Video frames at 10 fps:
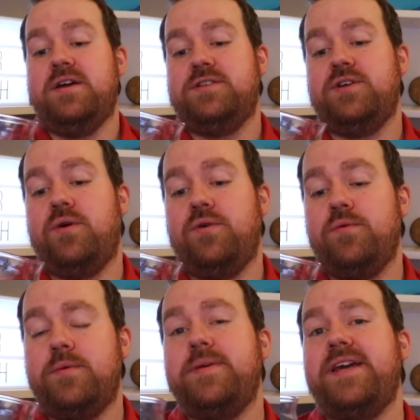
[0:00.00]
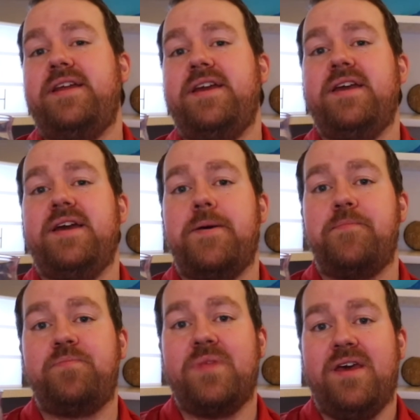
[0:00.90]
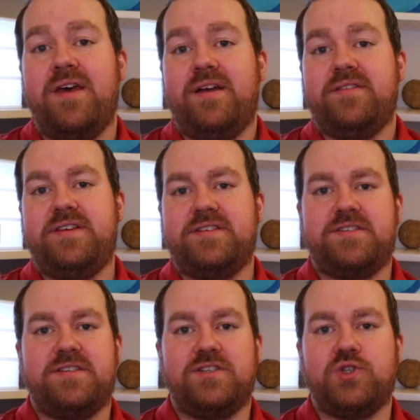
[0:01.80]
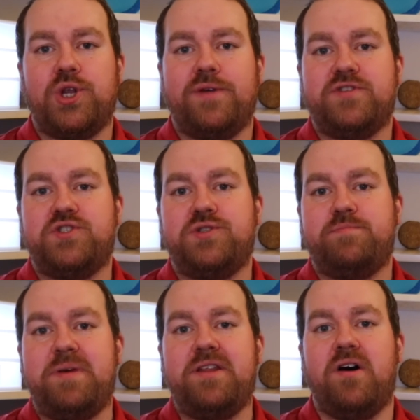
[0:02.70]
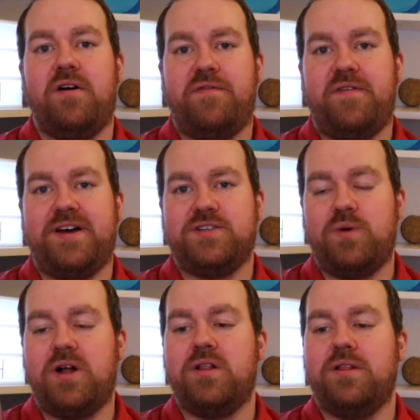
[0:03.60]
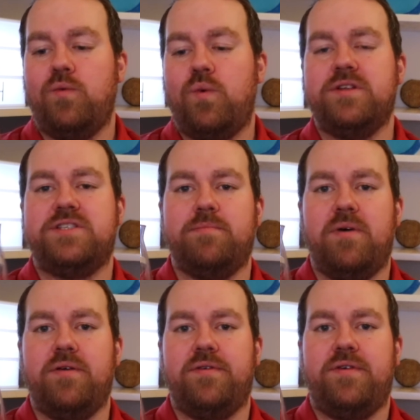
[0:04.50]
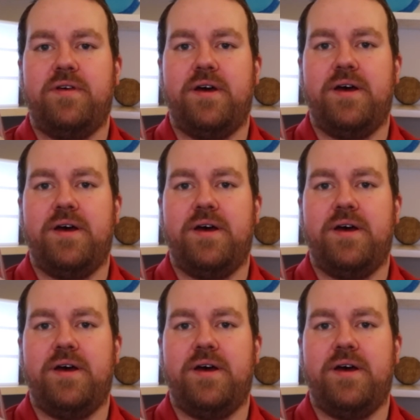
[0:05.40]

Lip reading: So you will be getting this sort of spin-off as well once a month,